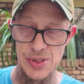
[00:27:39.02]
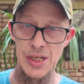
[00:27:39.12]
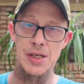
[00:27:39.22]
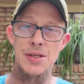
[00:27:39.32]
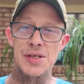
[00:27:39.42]

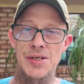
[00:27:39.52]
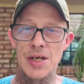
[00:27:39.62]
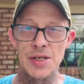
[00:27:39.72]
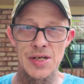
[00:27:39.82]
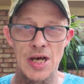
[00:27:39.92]
like in this
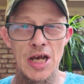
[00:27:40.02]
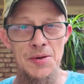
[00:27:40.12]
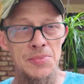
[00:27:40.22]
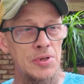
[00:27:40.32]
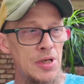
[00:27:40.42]
day and
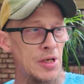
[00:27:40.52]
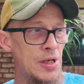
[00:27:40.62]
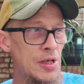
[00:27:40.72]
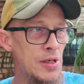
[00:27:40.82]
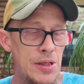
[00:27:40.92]
time,
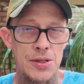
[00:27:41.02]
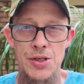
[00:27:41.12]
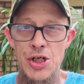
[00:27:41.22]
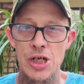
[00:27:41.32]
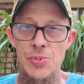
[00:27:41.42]

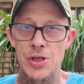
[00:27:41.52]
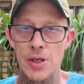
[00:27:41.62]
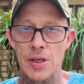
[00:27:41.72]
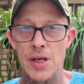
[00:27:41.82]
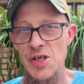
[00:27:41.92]
cheap
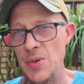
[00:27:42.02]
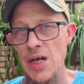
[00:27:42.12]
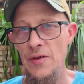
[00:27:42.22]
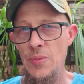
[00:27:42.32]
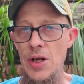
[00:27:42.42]
shit has made
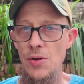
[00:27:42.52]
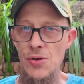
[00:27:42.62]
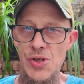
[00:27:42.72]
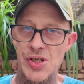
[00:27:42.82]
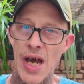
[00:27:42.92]
everybody
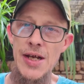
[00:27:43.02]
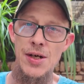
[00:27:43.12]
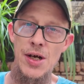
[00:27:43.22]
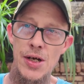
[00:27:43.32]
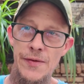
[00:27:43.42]
lose sight
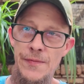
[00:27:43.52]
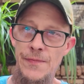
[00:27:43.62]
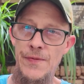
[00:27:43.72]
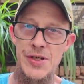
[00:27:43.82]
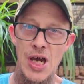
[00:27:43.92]
of
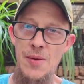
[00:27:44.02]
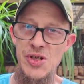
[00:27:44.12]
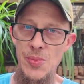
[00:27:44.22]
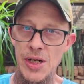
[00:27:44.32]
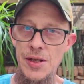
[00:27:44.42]
the time
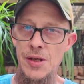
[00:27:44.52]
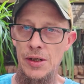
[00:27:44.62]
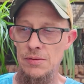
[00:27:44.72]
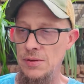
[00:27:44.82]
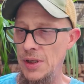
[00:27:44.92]
is money
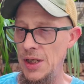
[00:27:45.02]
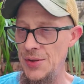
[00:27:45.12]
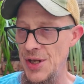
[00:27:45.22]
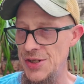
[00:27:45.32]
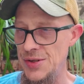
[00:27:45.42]
thing, okay?
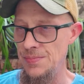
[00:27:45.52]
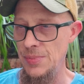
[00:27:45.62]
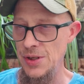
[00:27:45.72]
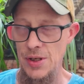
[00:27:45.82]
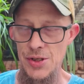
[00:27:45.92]
And
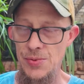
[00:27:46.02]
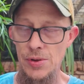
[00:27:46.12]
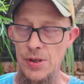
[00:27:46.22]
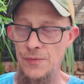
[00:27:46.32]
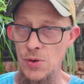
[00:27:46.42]
it's
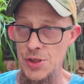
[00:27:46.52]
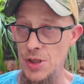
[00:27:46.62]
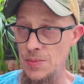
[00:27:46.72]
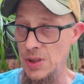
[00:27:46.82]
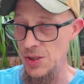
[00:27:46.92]
really
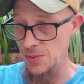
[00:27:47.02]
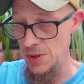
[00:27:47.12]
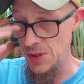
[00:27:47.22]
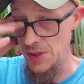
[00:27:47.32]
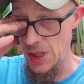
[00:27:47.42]
unfortunate because we're
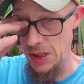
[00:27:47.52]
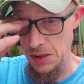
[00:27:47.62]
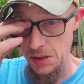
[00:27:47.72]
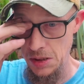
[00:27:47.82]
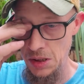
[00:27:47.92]
just
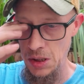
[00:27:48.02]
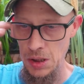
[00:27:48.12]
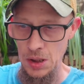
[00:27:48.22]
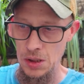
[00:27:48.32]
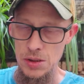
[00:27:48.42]
like,
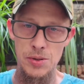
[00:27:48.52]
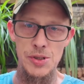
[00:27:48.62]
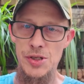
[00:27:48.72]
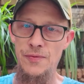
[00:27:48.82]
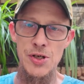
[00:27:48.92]
you
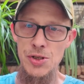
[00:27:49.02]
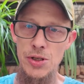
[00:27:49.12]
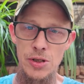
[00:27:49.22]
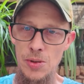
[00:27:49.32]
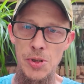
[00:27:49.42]
just eventually
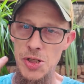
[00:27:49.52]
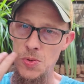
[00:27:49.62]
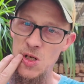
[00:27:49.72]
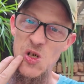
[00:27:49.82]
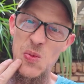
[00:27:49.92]
are in a place
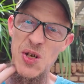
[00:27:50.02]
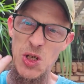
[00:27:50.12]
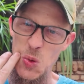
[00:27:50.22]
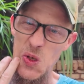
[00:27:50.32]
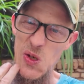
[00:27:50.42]
where you're spinning
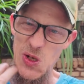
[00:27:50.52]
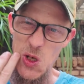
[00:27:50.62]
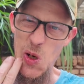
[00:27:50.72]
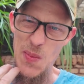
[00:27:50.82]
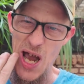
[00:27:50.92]
your wheels, you're
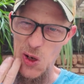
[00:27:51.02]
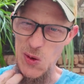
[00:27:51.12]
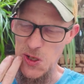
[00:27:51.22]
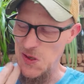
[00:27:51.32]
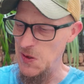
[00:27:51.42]
going
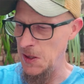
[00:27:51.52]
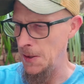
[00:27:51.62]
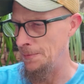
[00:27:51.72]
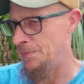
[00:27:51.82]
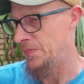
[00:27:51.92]
backwards, okay?